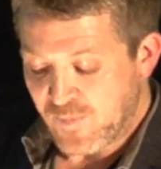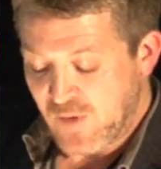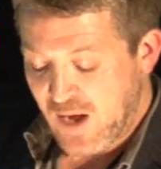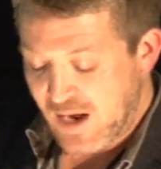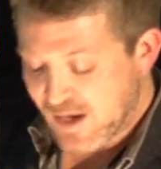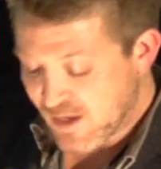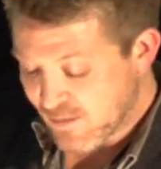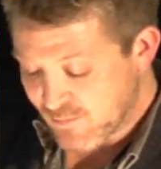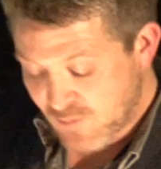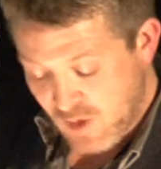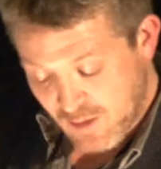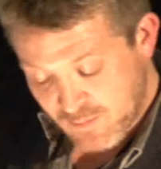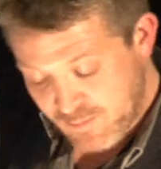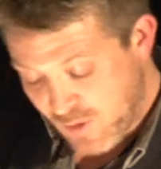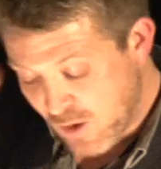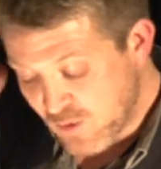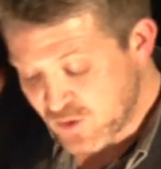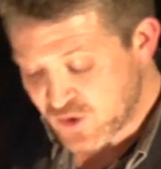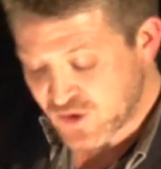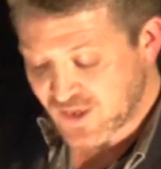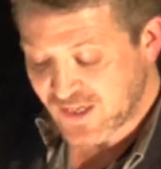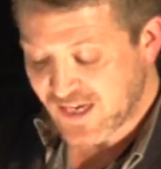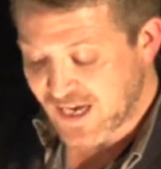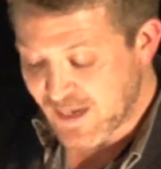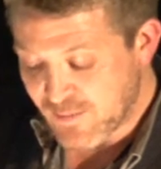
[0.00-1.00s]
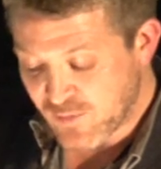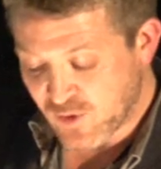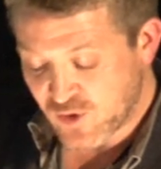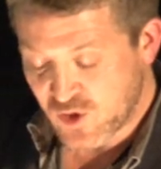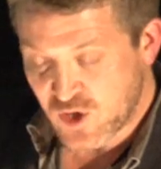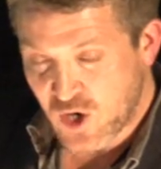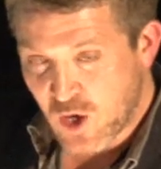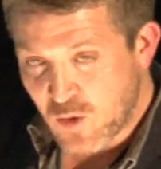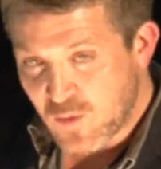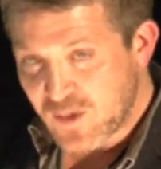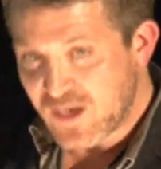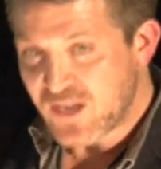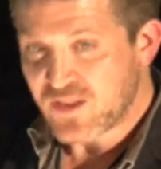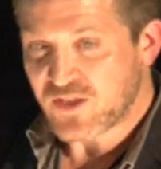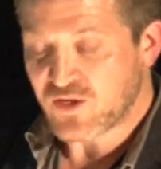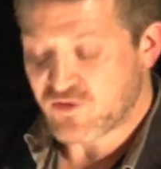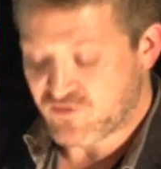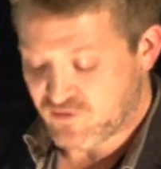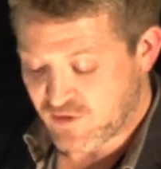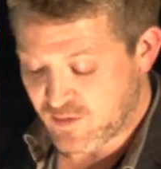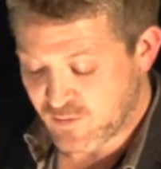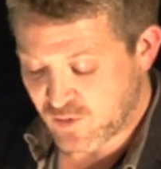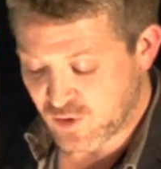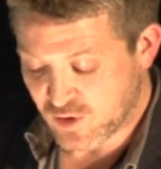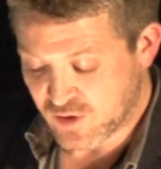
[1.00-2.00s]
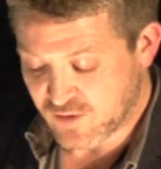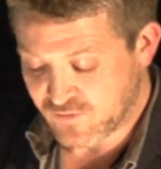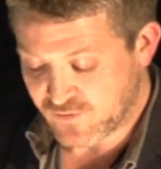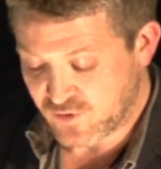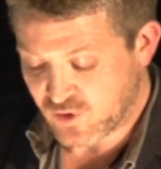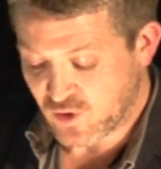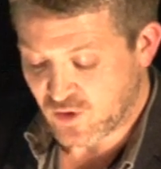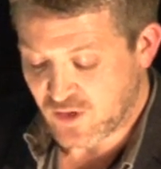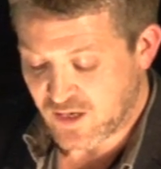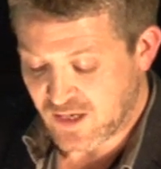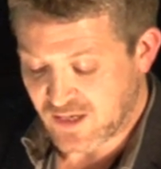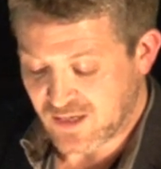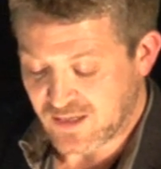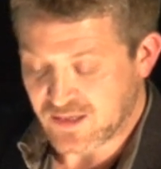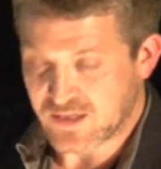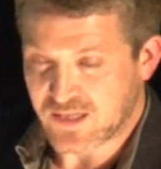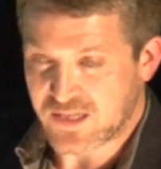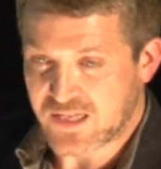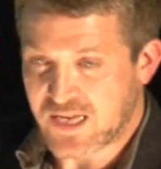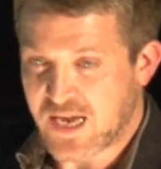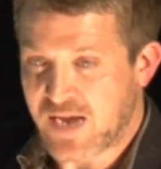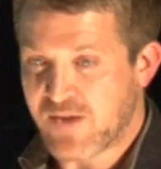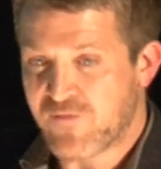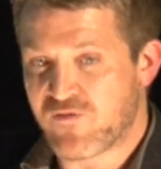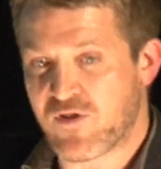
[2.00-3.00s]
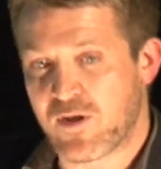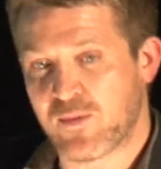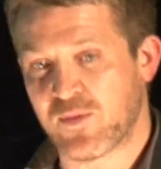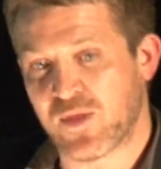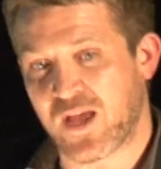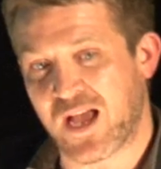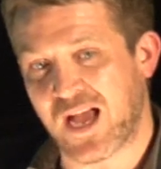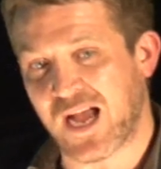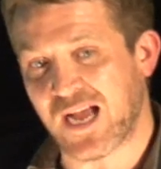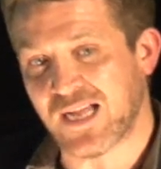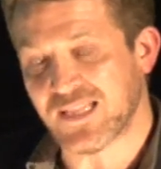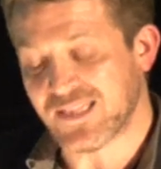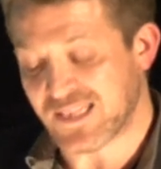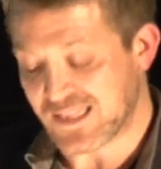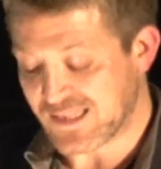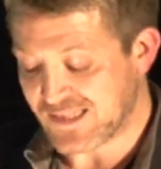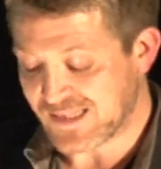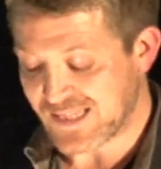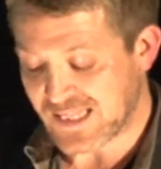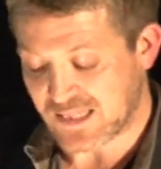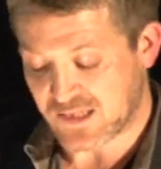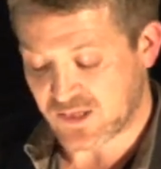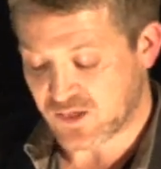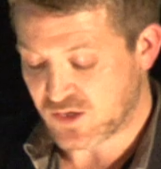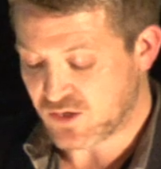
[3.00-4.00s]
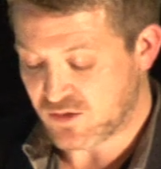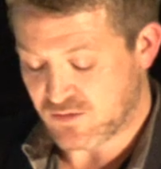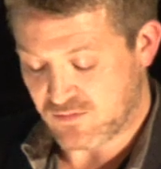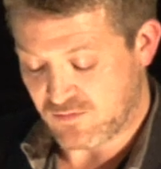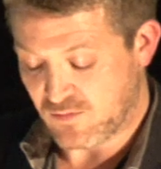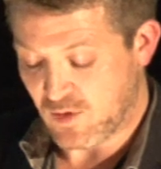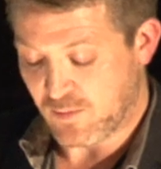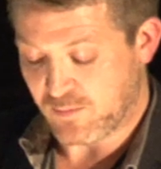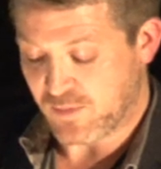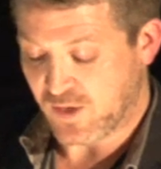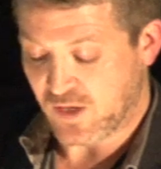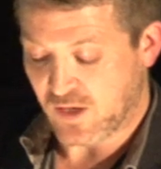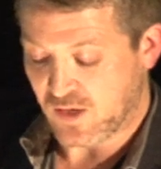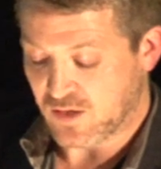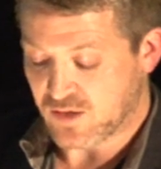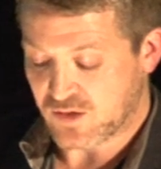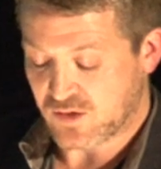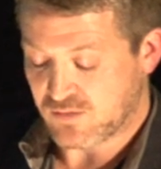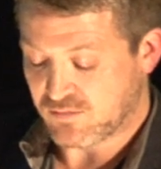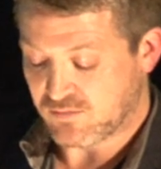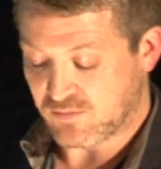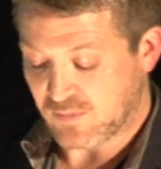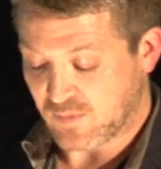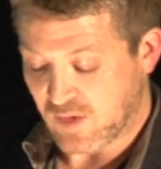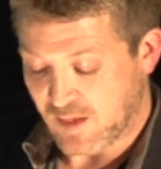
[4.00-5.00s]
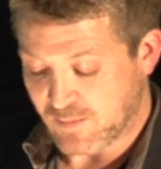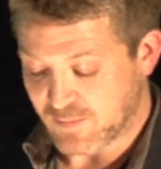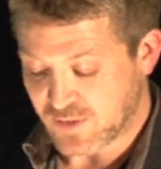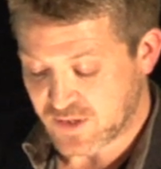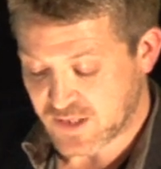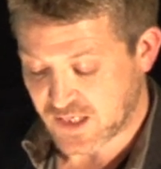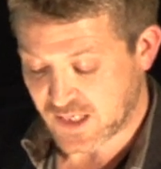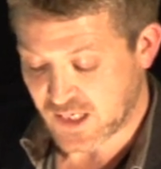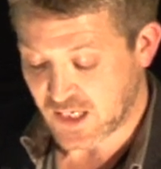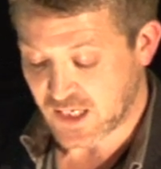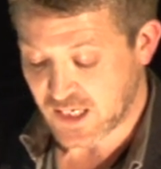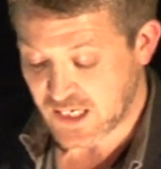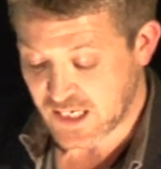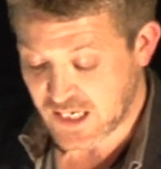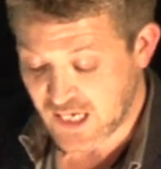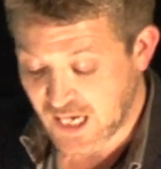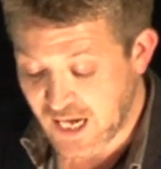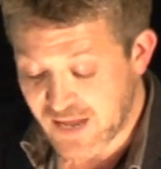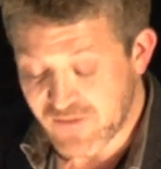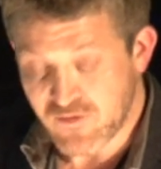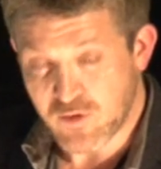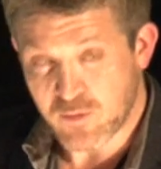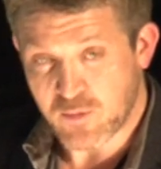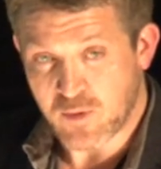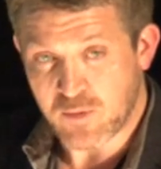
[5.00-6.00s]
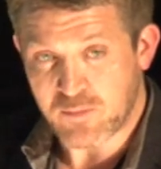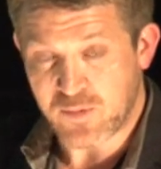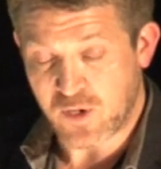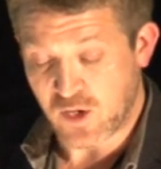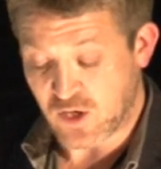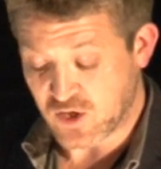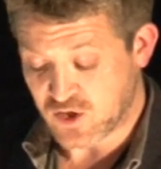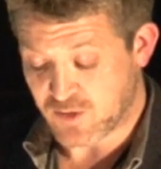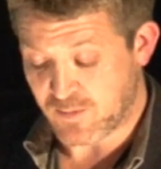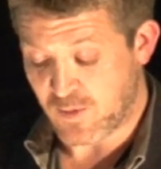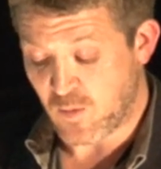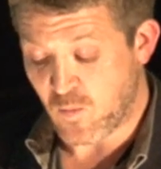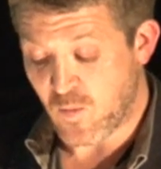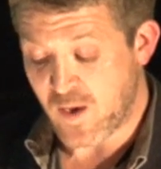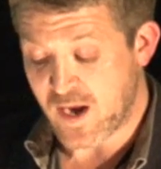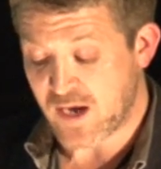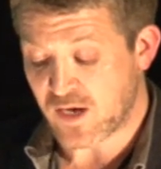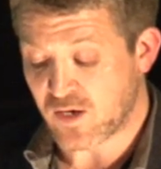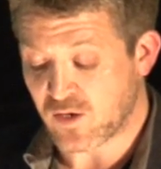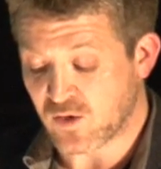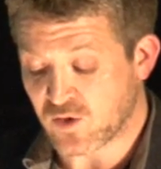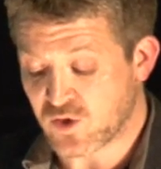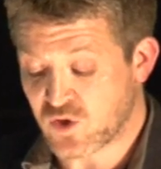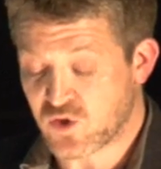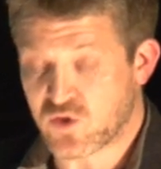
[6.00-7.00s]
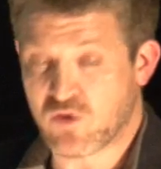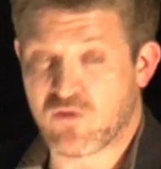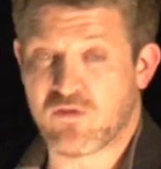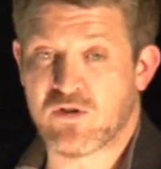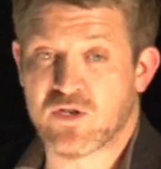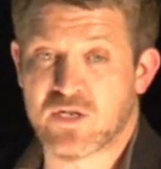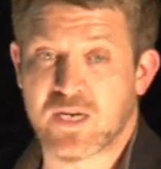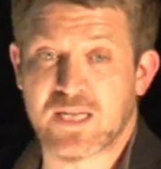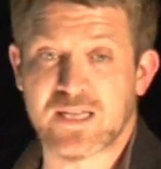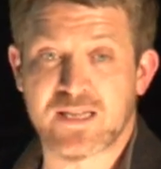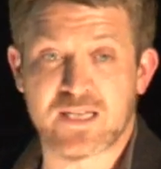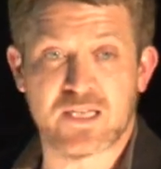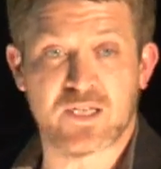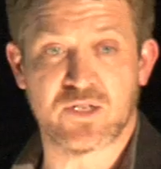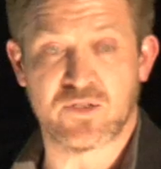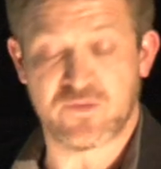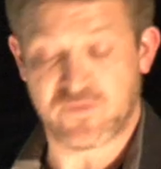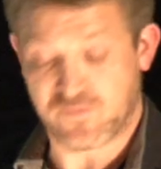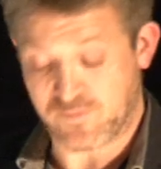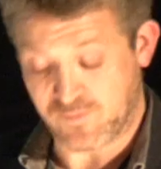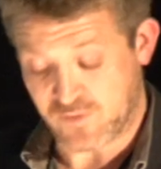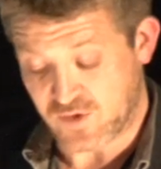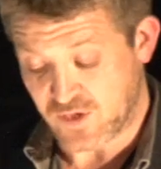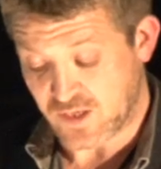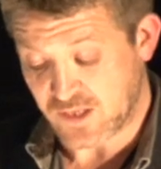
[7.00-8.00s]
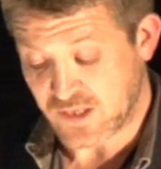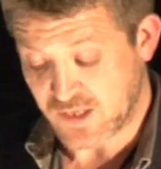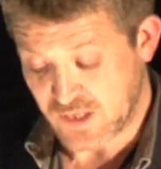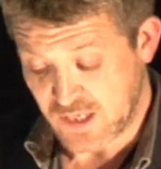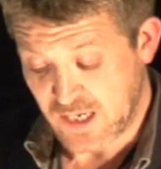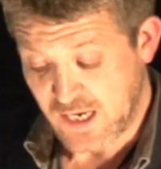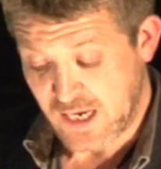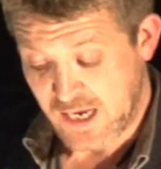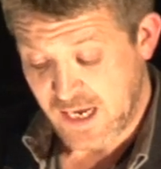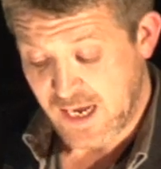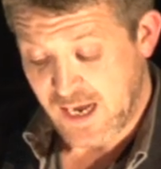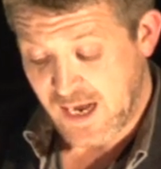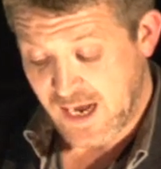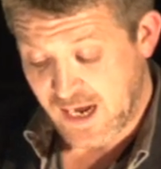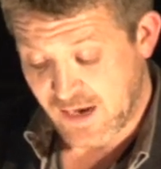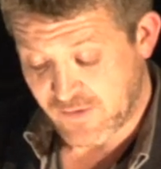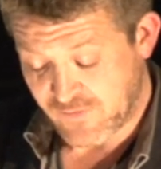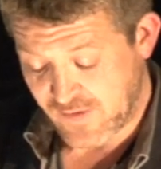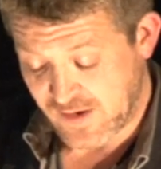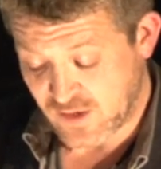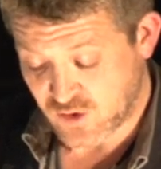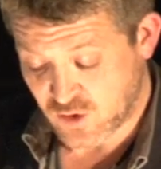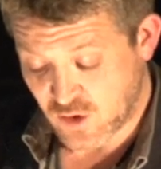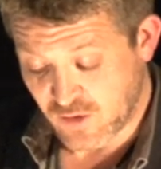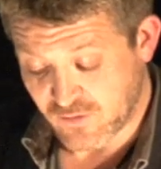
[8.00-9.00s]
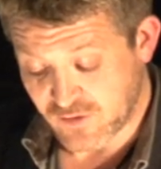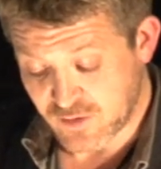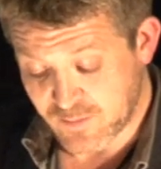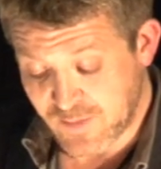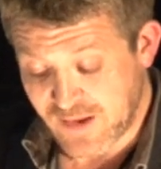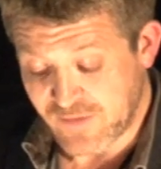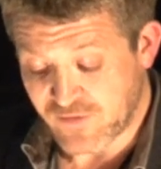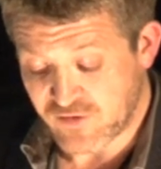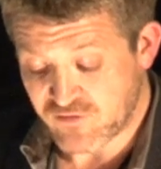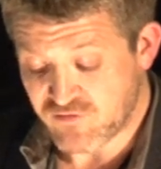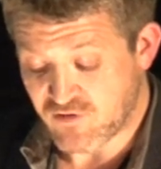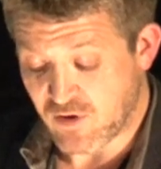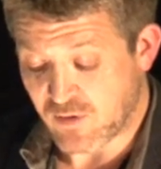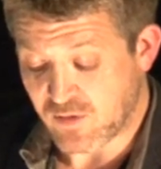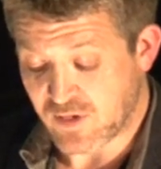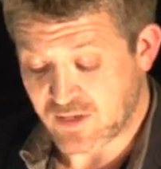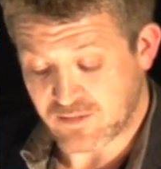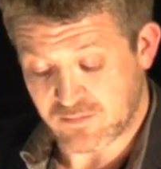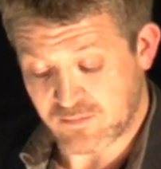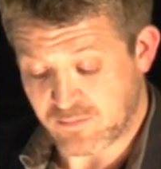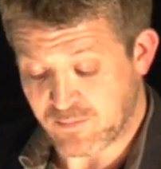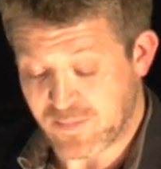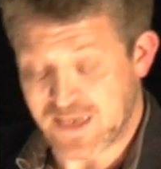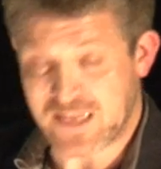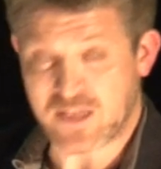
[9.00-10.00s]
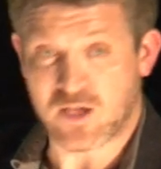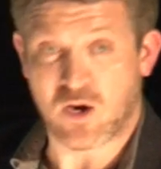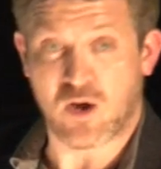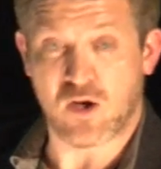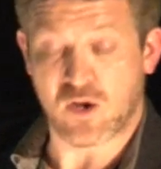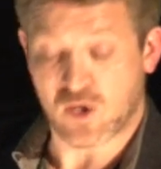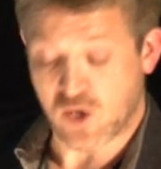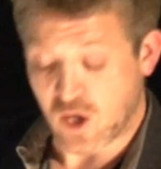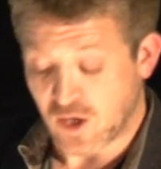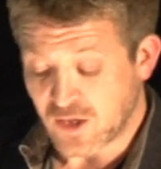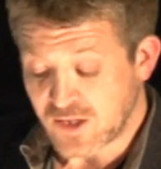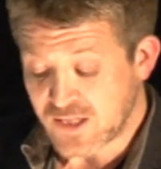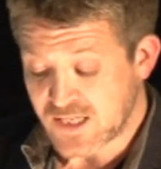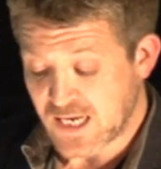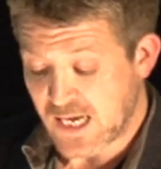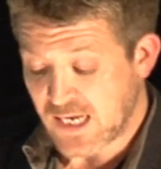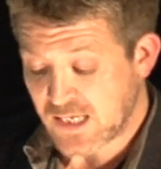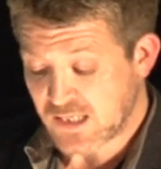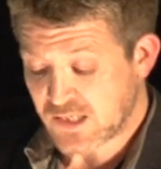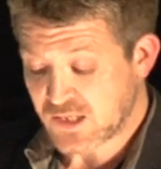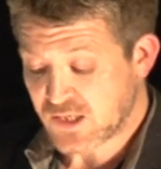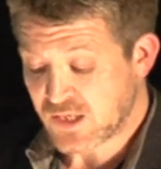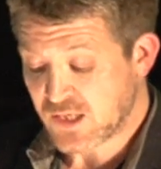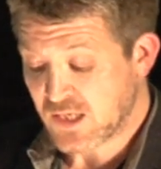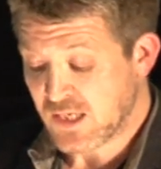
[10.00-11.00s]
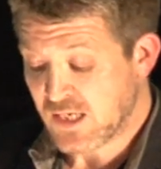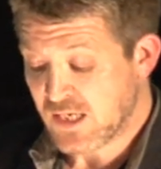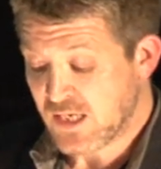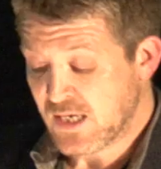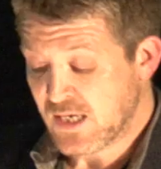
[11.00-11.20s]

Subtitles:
And I'm not boasting here, but no one in this room could have done it in the time frame that I did, and that's not because I'm particularly clever, but because I've been working on stories like this since I first covered methadone. I've made a lot of contacts,